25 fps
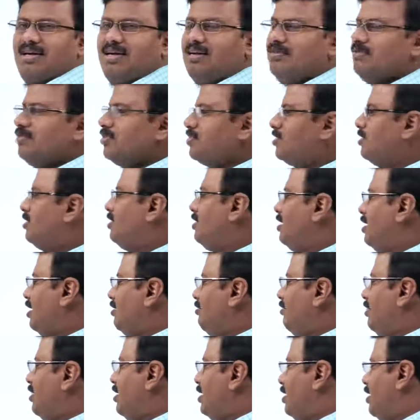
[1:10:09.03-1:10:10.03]
inversion
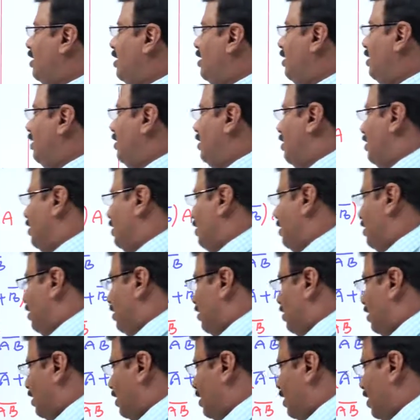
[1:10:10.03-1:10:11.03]
converted
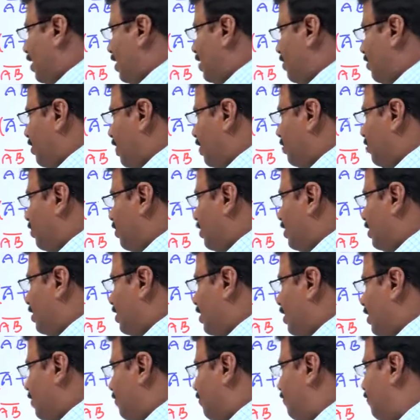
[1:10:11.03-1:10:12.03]
according to De Morgan
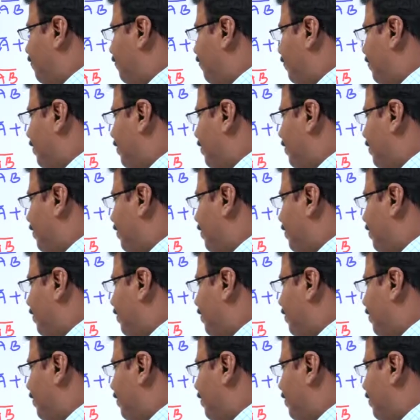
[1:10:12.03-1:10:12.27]
theorem.